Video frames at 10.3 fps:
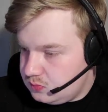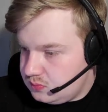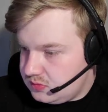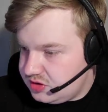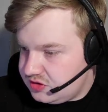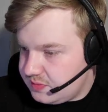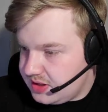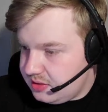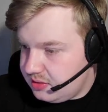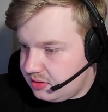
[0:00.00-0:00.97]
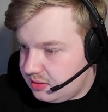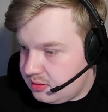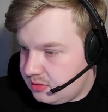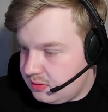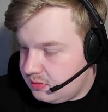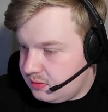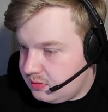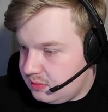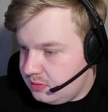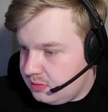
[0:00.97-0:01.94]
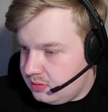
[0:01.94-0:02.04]
Smith
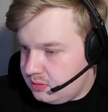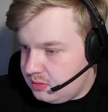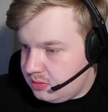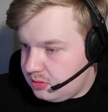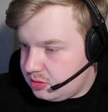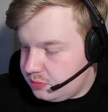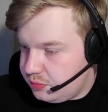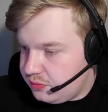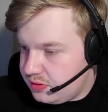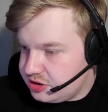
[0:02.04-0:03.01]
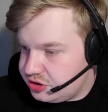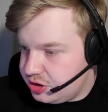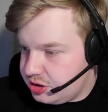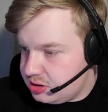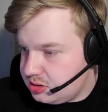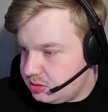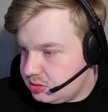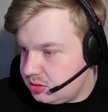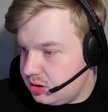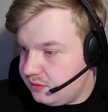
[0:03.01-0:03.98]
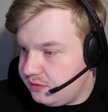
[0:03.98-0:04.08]
under pressure.
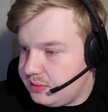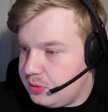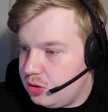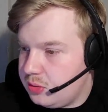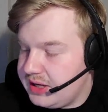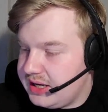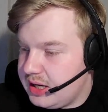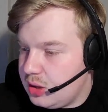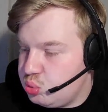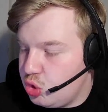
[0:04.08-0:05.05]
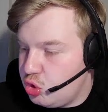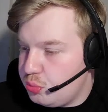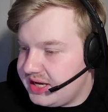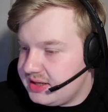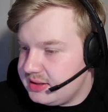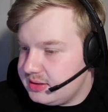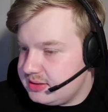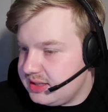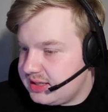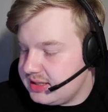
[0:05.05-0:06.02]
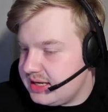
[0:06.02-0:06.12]
Lovely ball by Iwobi,
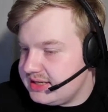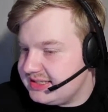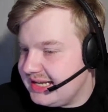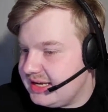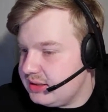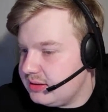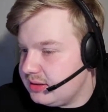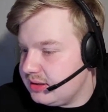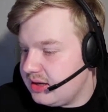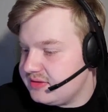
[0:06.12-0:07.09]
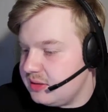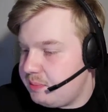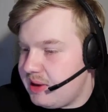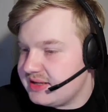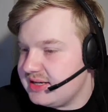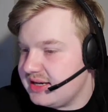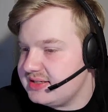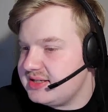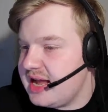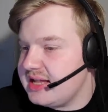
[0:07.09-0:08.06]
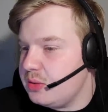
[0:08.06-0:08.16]
taken nicely. Gives it back to
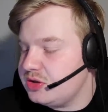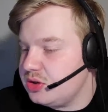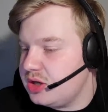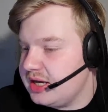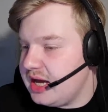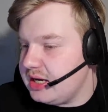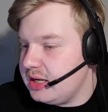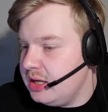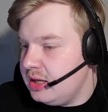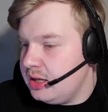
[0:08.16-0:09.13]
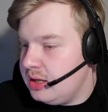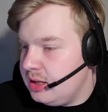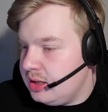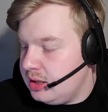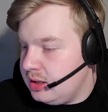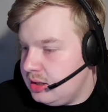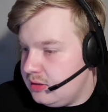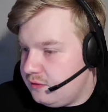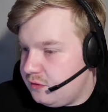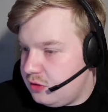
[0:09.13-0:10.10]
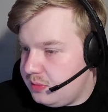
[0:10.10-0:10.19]
Castagna, which can get
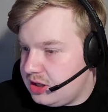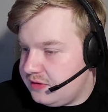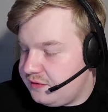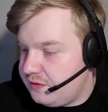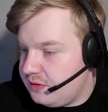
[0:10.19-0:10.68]
Fulham out of